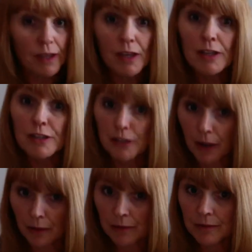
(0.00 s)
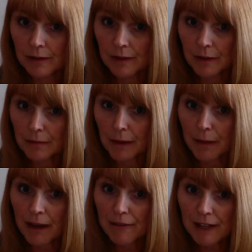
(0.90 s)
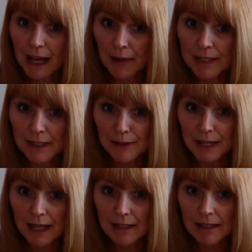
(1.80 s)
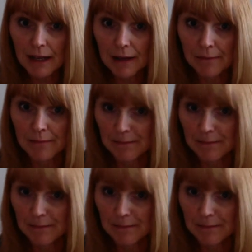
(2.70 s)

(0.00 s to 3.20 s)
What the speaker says: So, bye-bye for now until next time.